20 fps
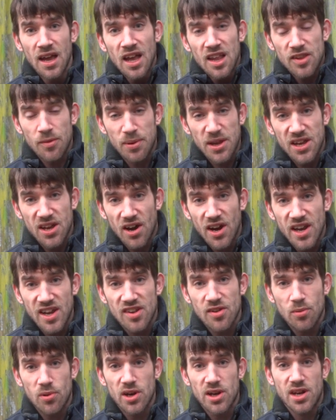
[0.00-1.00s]
to be kind
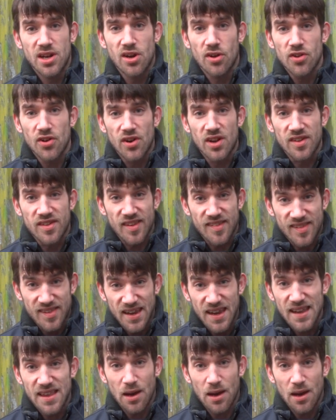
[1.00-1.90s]
to one another and to see